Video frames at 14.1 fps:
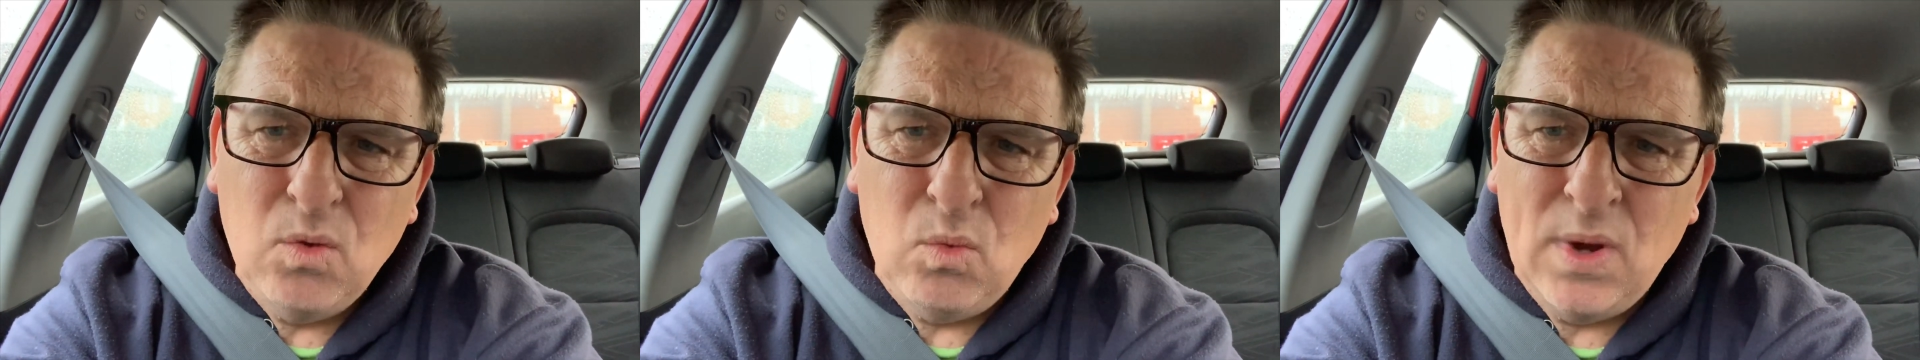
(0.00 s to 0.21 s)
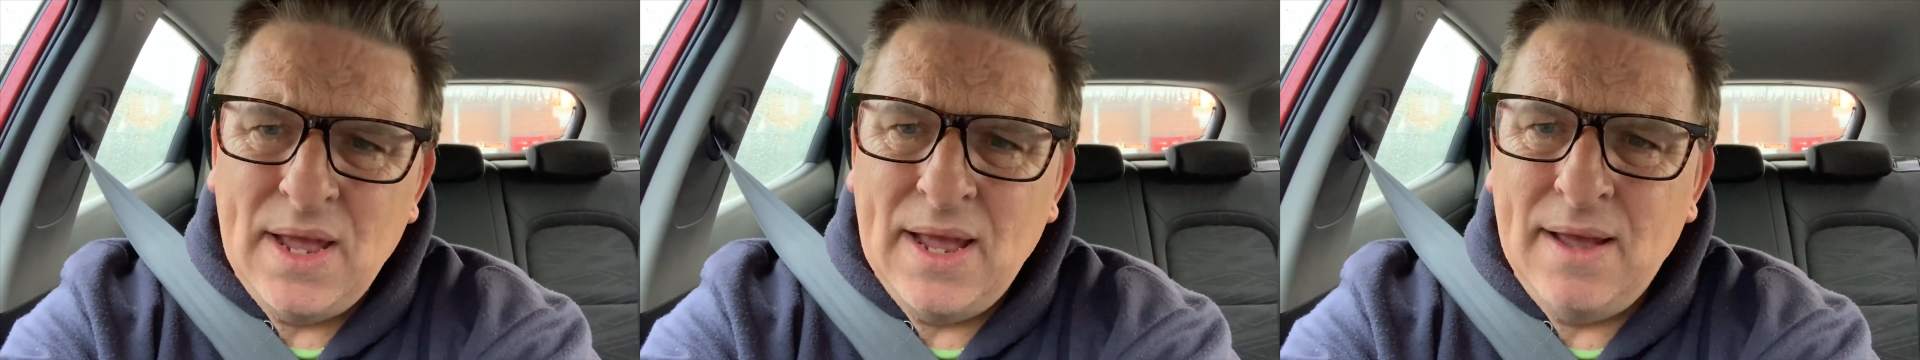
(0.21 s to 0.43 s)

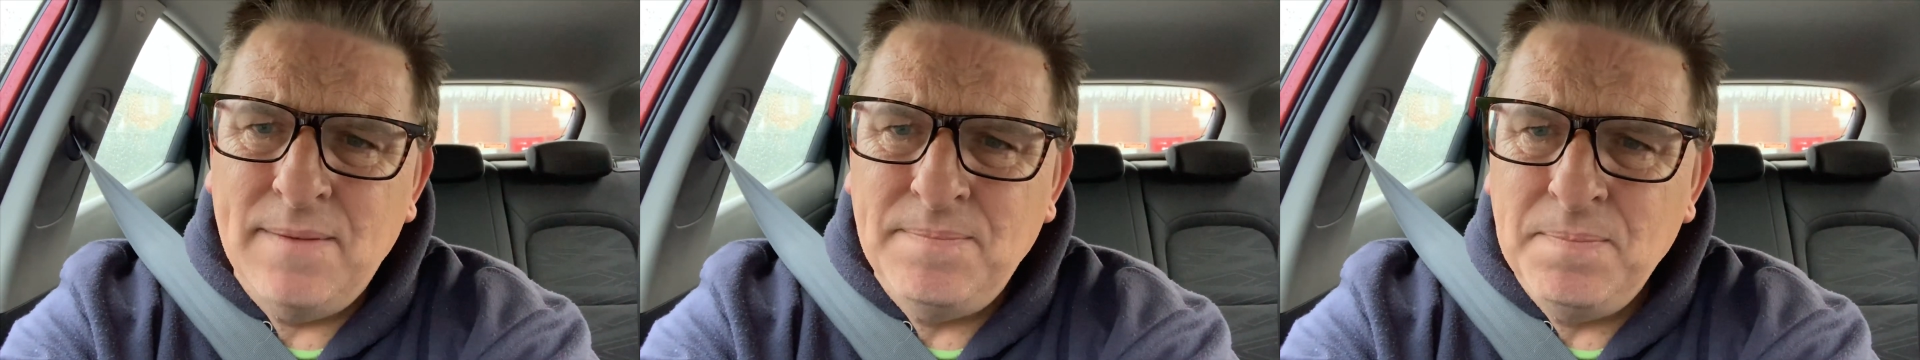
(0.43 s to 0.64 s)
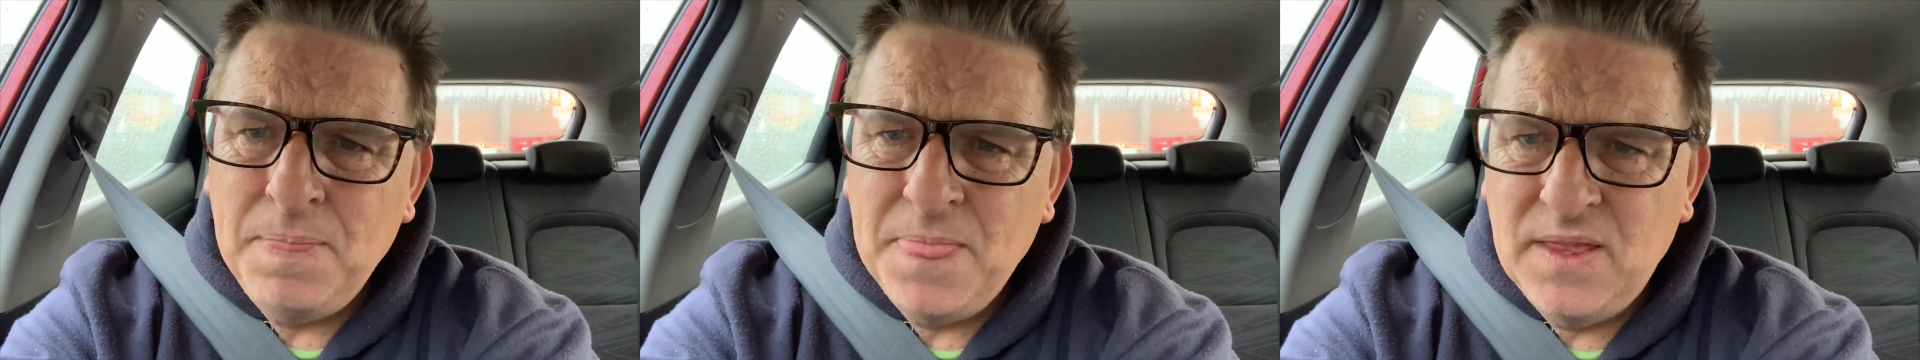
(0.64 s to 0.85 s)

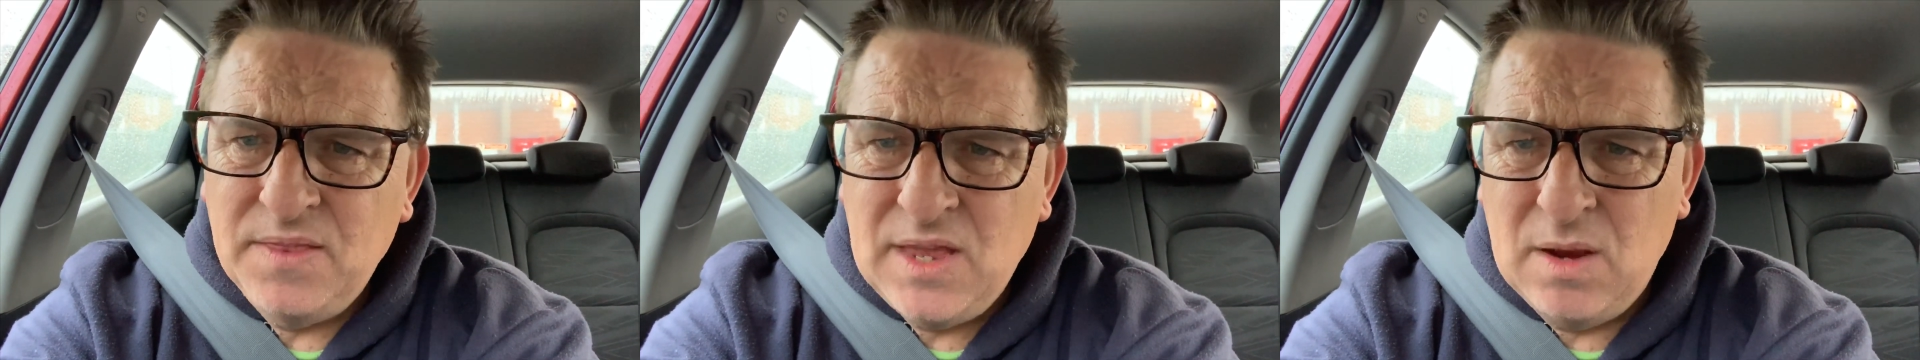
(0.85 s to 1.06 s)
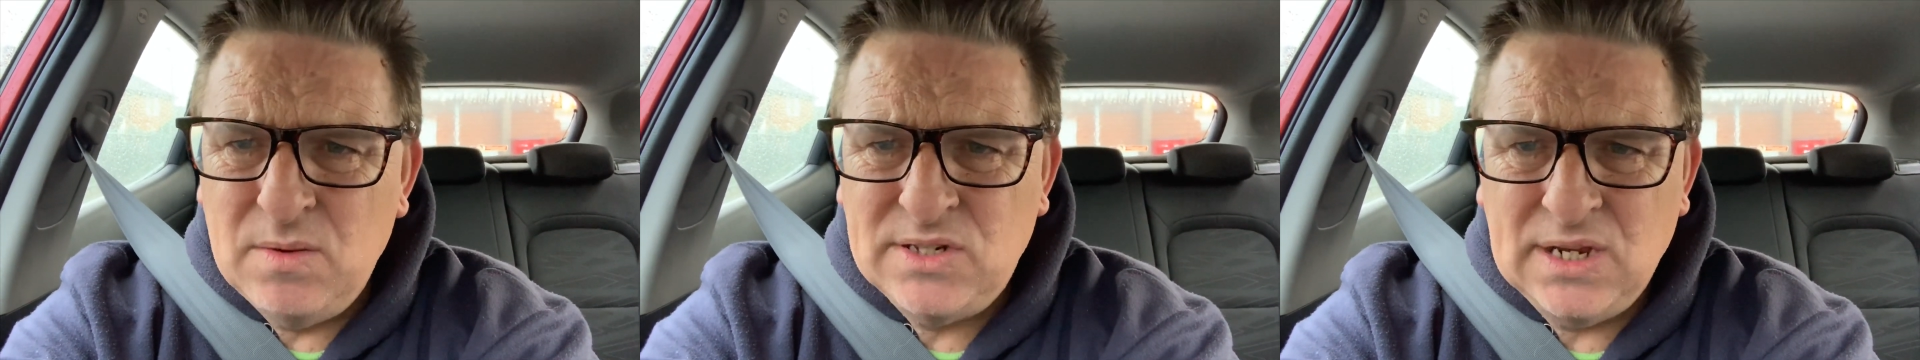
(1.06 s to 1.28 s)
where
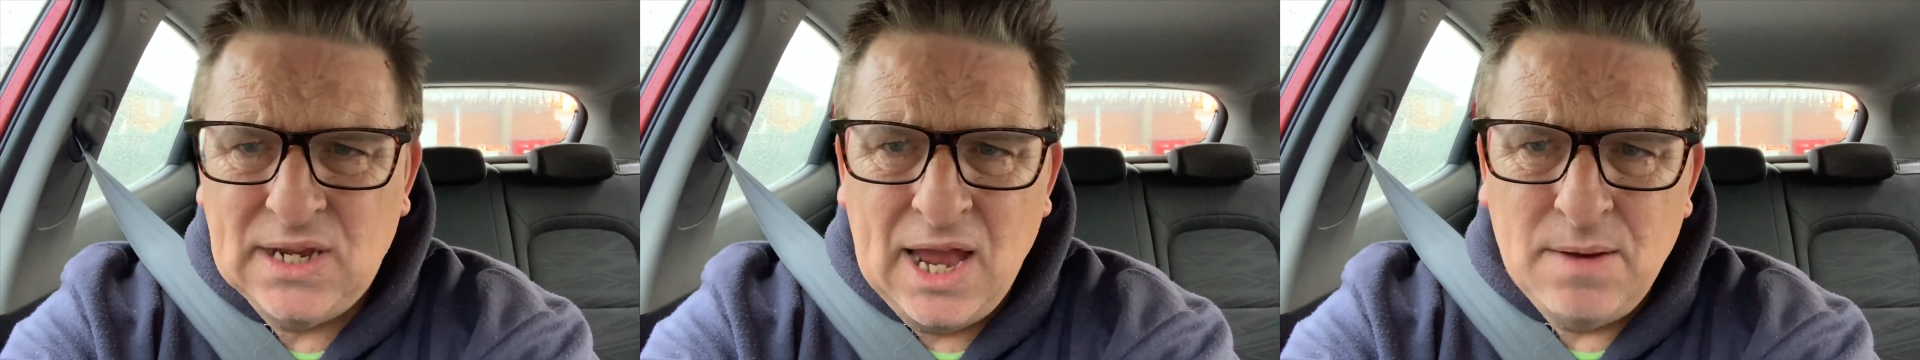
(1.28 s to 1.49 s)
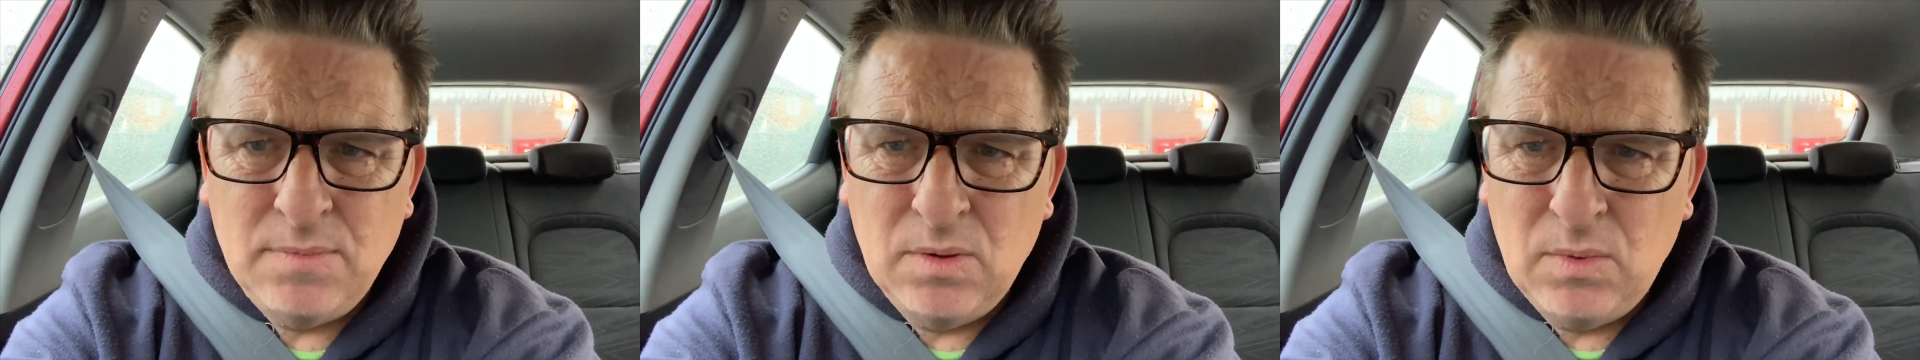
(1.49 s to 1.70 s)
there was a
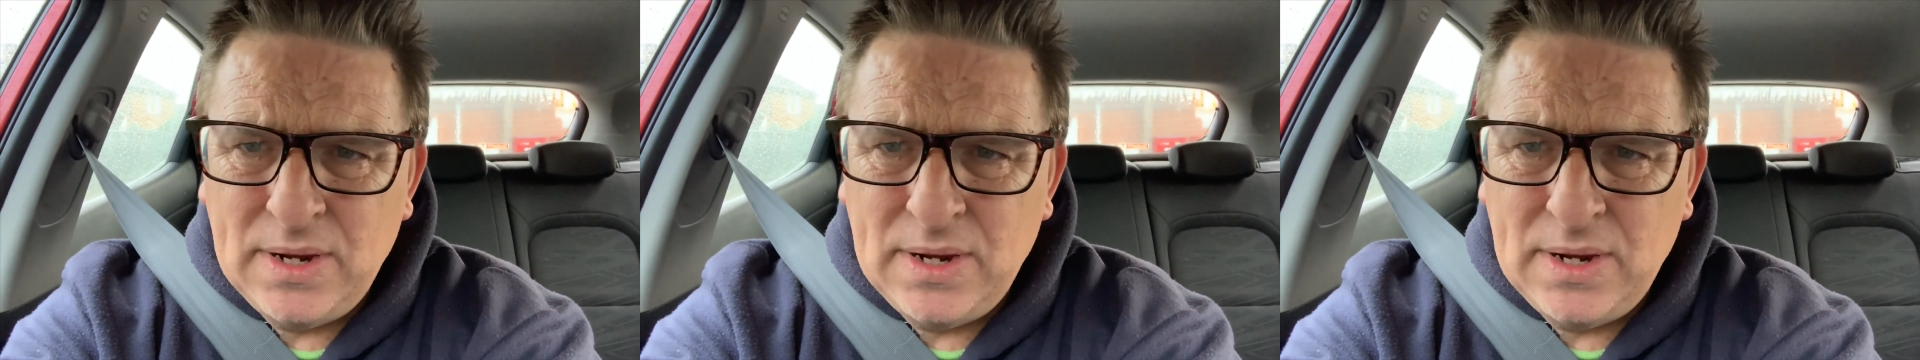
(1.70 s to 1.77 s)
game where